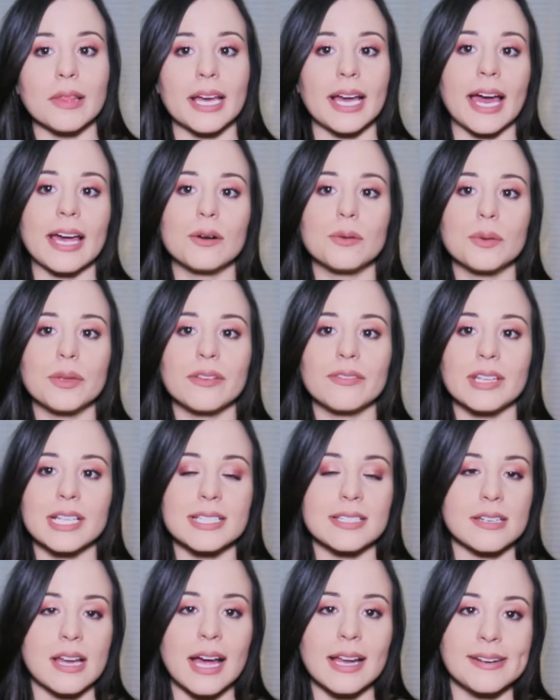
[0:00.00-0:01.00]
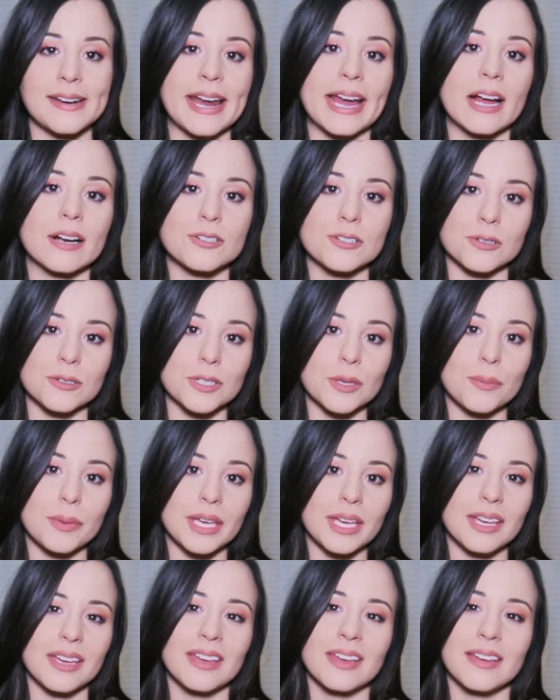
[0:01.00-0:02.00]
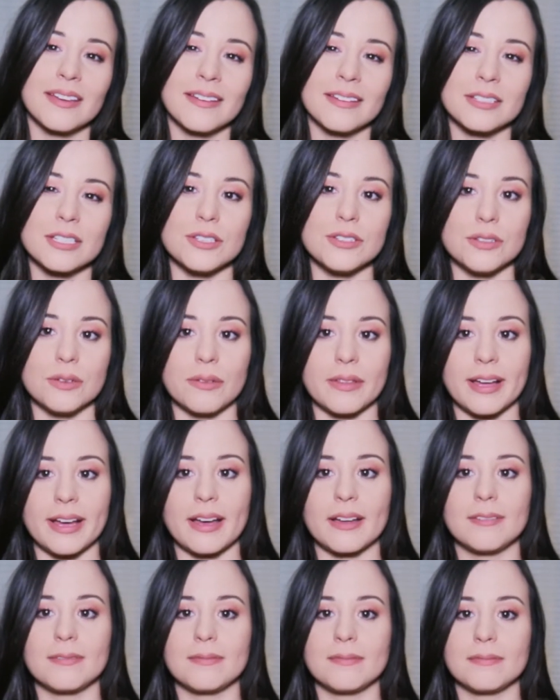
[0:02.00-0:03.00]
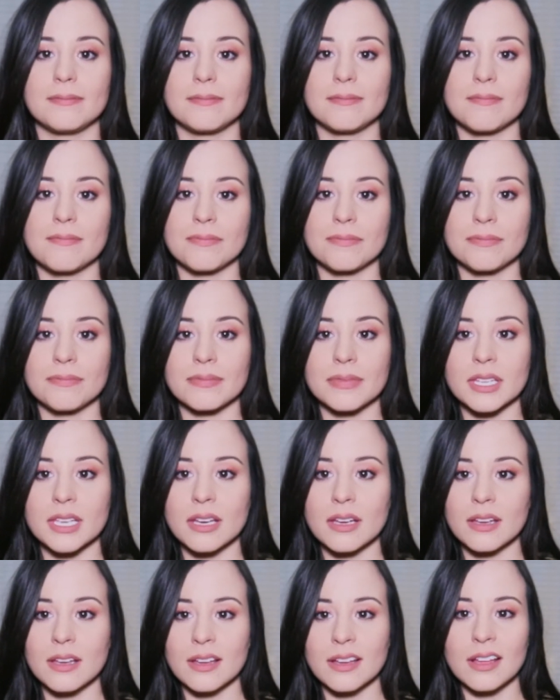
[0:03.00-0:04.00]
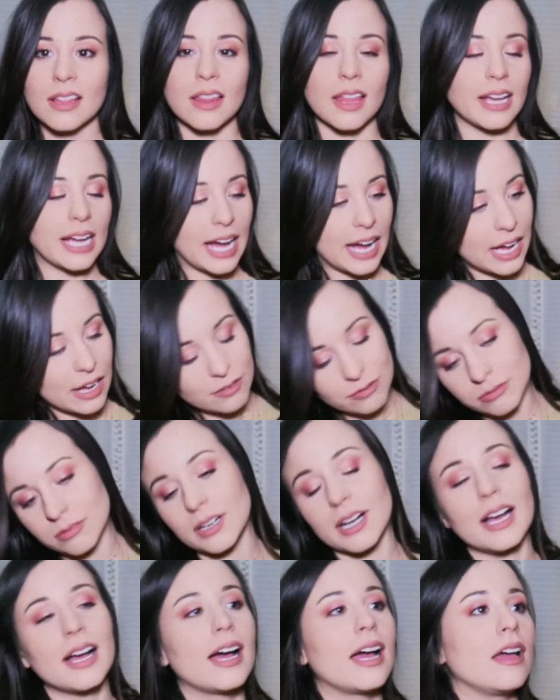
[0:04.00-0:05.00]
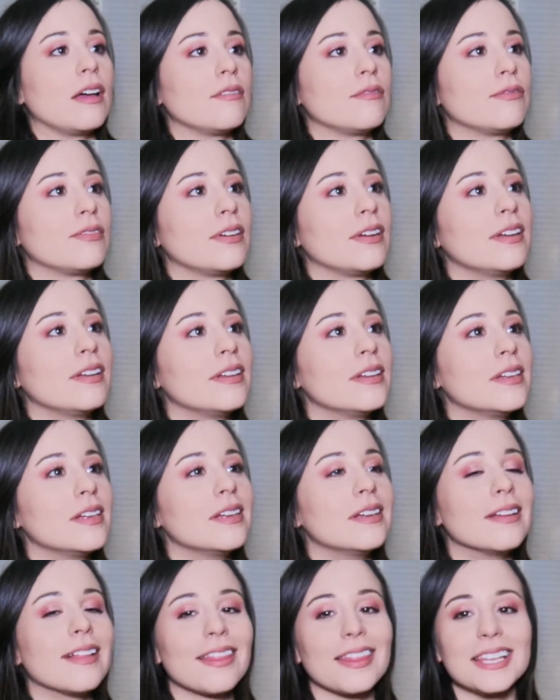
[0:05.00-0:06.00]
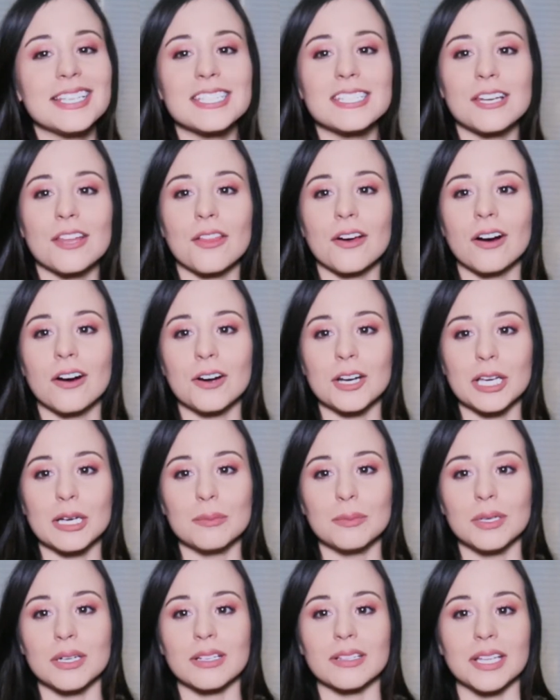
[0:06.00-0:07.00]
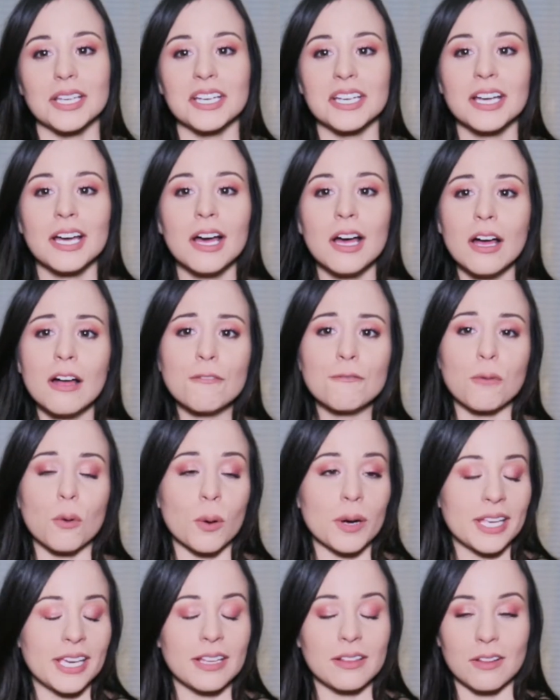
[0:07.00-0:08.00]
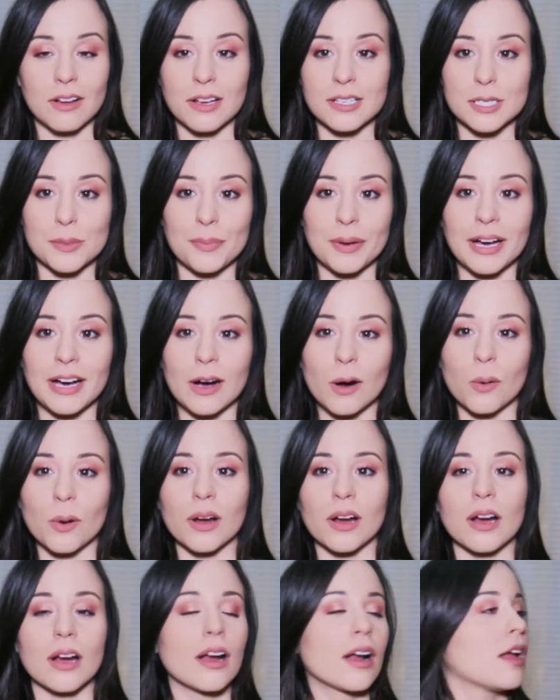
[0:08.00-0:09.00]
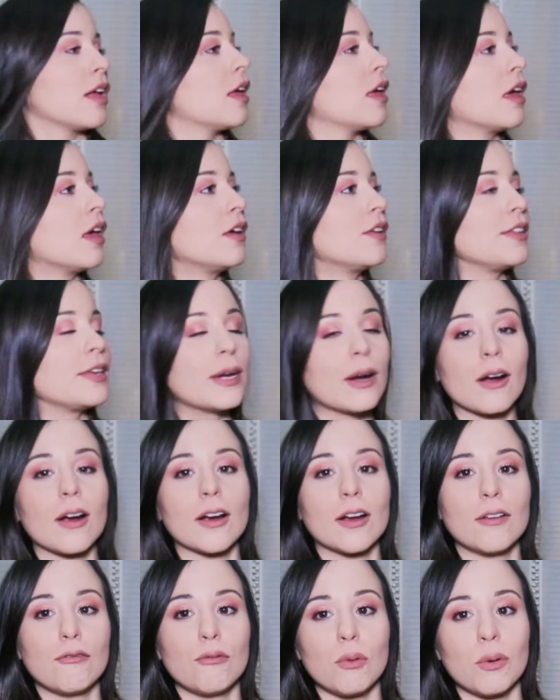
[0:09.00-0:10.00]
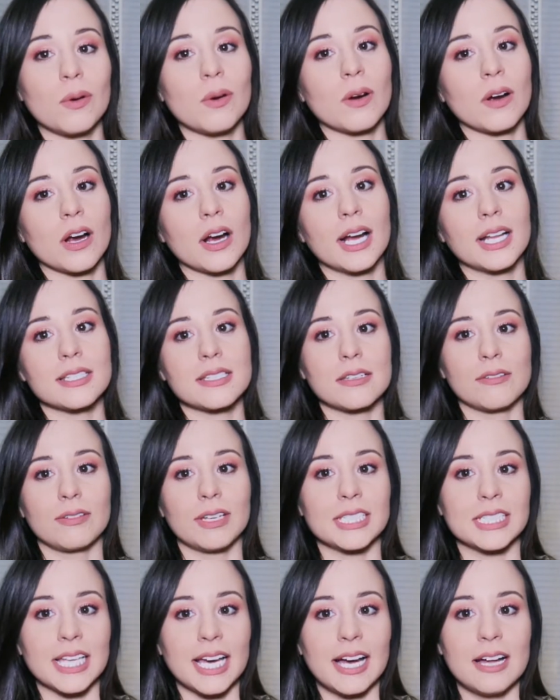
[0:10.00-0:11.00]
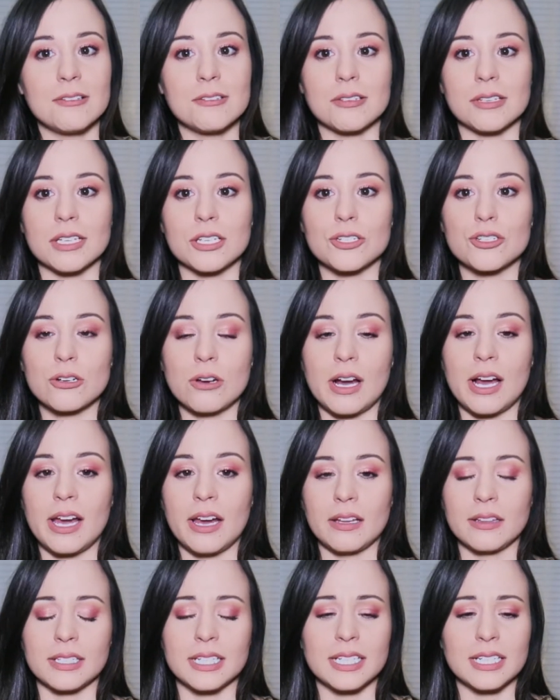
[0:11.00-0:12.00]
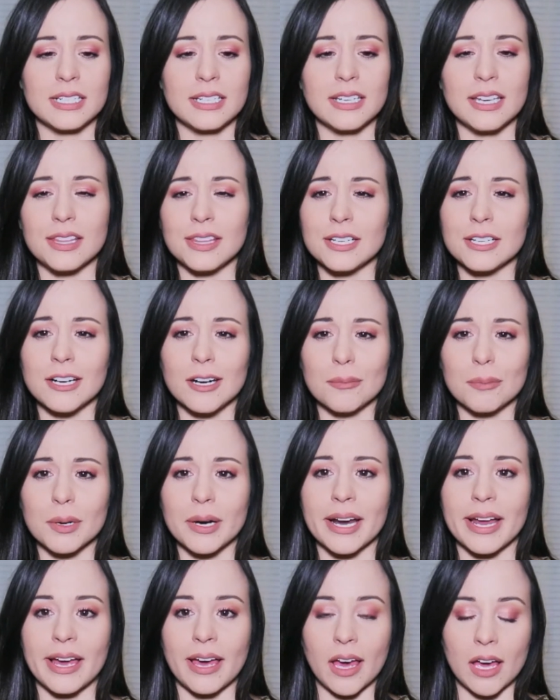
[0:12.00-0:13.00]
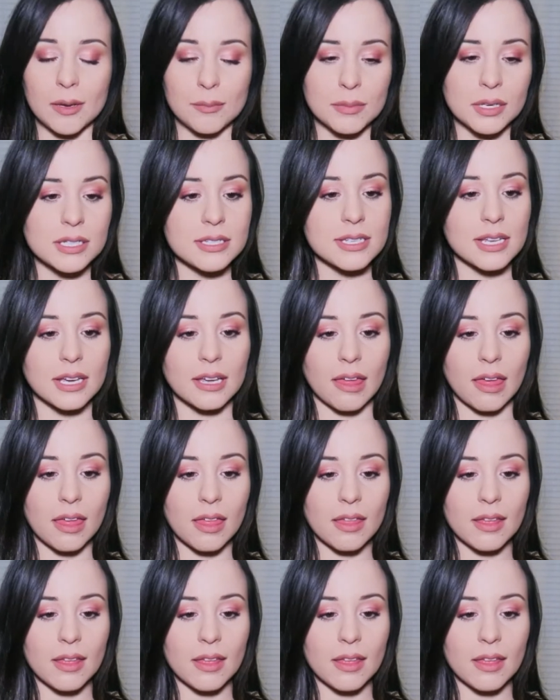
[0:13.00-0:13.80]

Like, I don't even, it's not natural to me to do that. Like, I've listened to the audiobook, like, 48 Laws of Power, The Art of War, and stuff like that. So, like, try and, like, get the upper hand, but it's like,